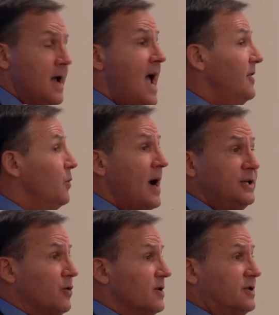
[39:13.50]
And the way
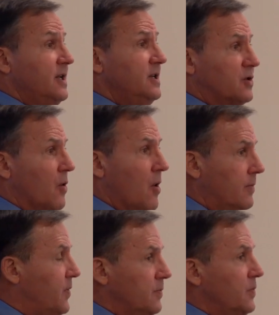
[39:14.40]
trustees
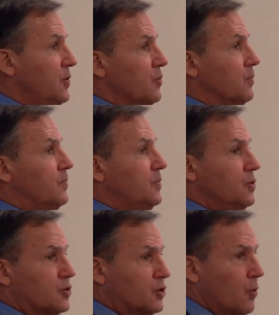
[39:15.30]
are,
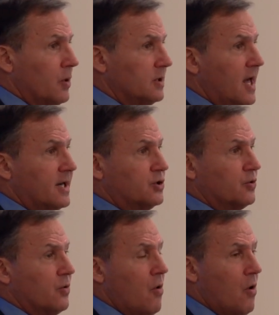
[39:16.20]
your short
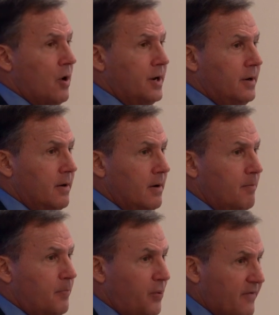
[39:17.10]
lecture on
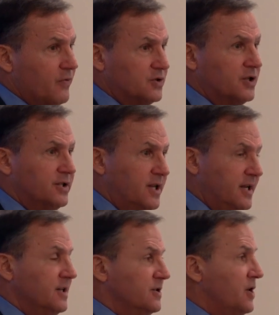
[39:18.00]
preferences
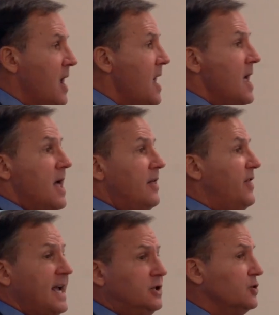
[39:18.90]
is
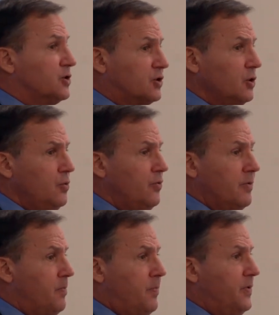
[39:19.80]
they just sue
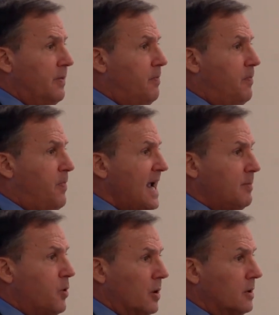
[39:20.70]
the
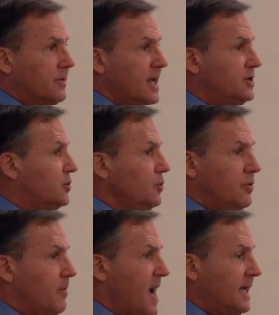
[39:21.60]
bank book. They sue
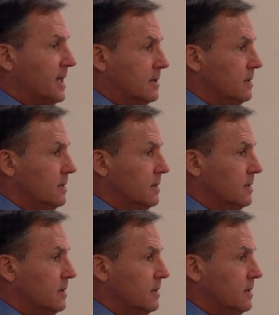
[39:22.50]
the bank.